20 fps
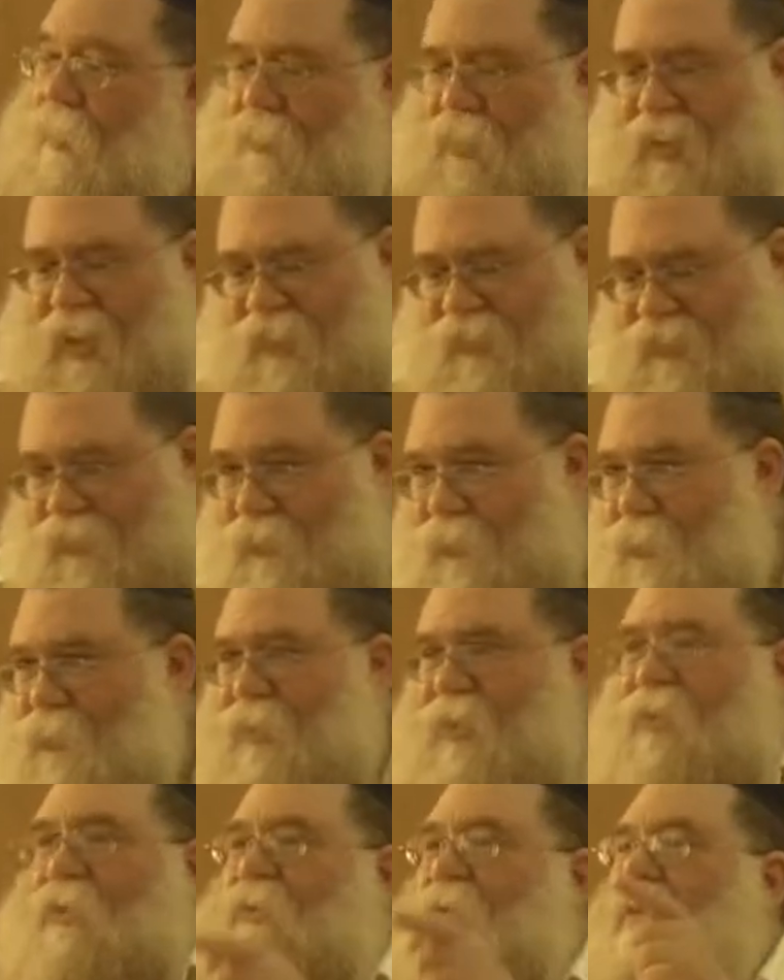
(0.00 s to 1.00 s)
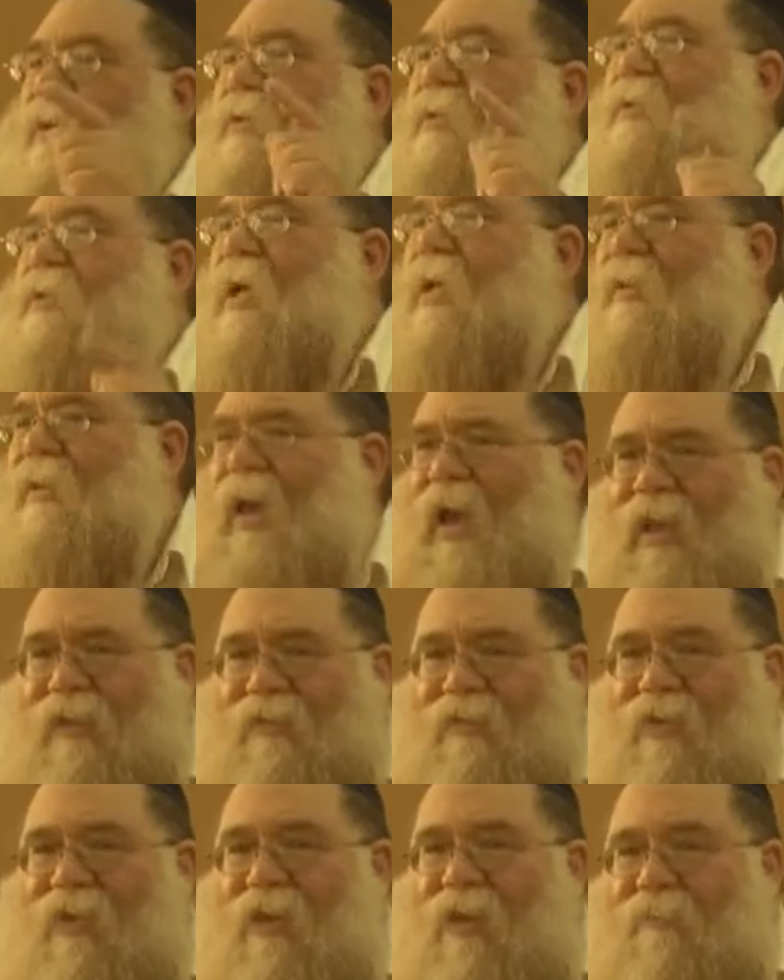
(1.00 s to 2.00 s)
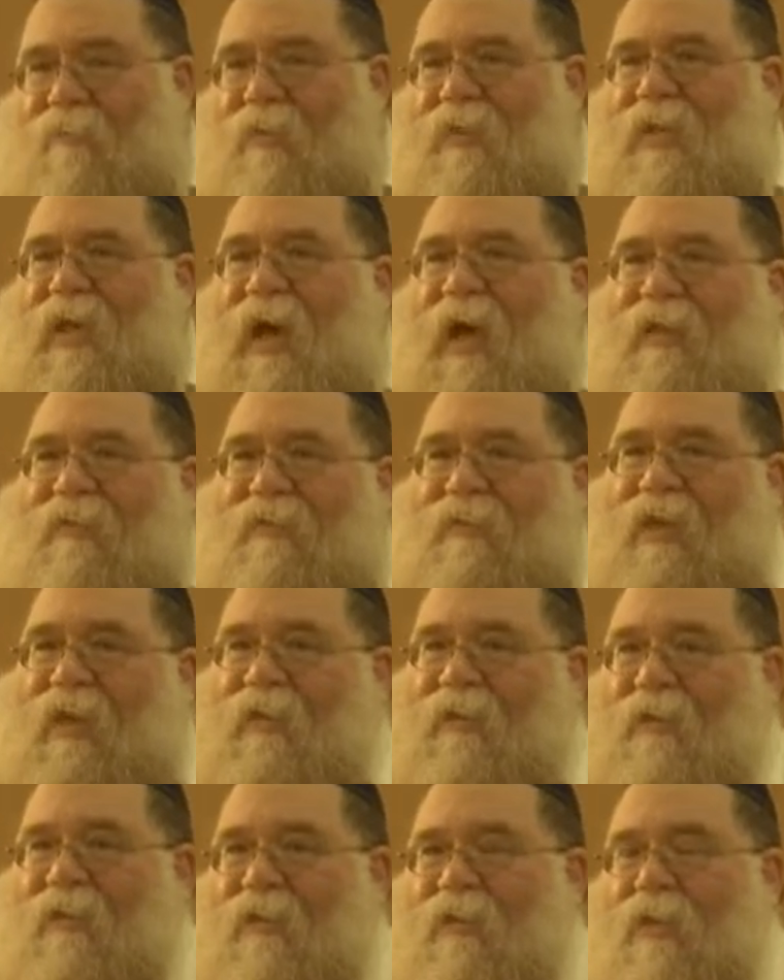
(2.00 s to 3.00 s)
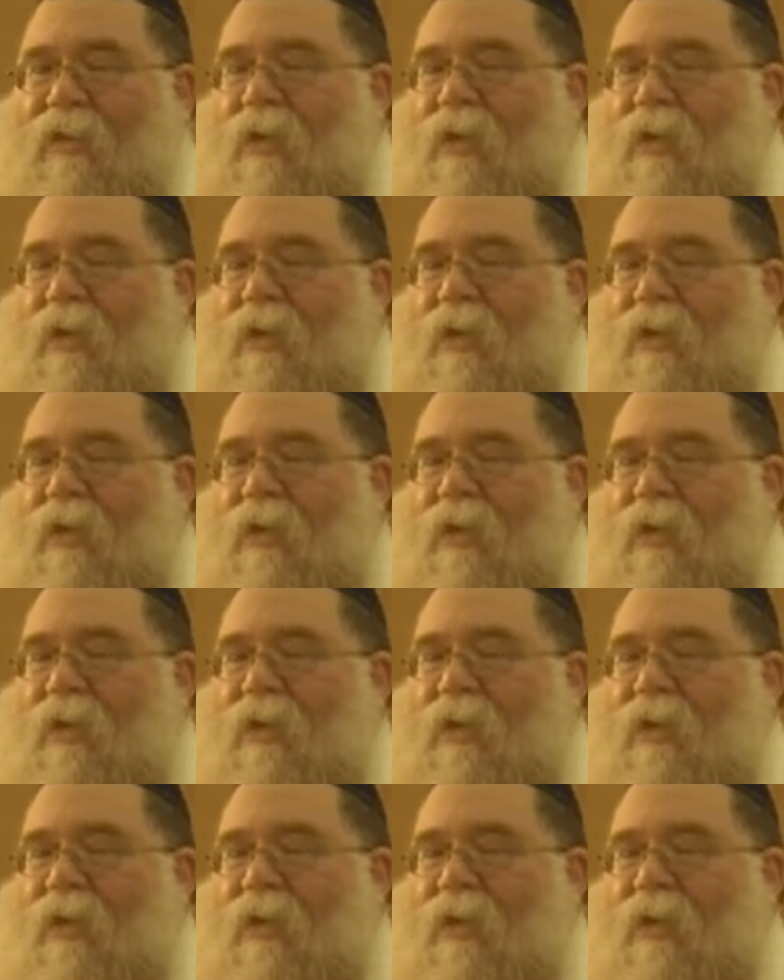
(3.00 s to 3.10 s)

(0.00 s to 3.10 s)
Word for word: But as soon as he said that, Miyad nena.